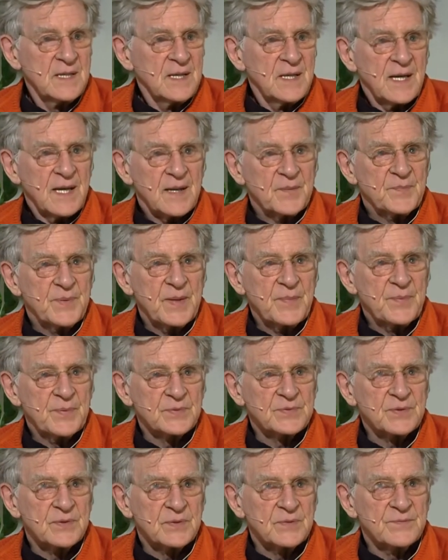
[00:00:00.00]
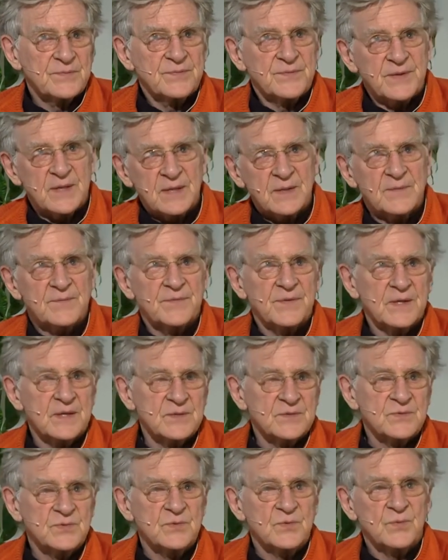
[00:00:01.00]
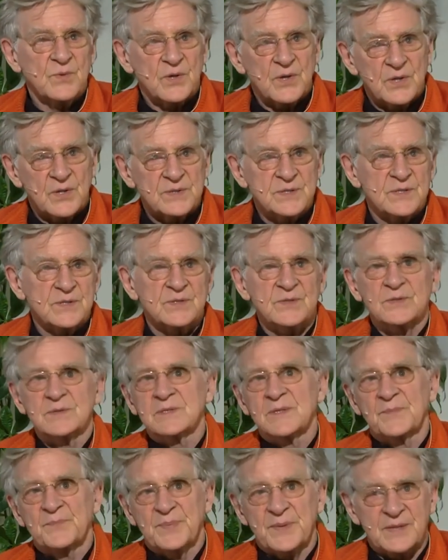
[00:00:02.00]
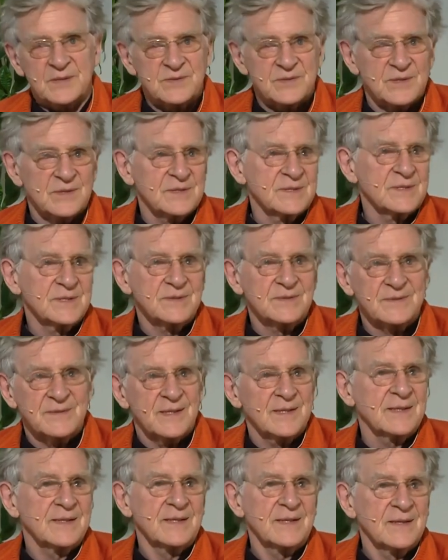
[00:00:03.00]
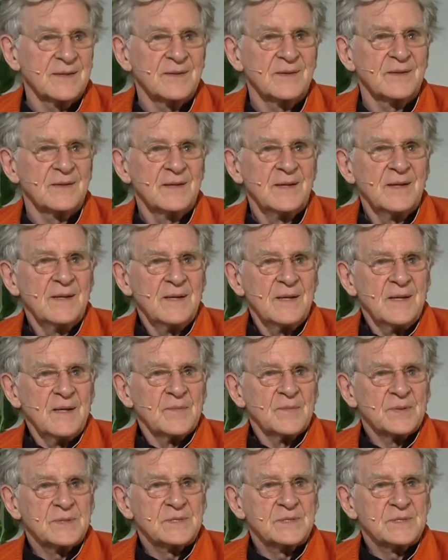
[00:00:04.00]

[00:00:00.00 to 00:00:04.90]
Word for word: and people sort of think of things through words and show some pictures and do that and the other. But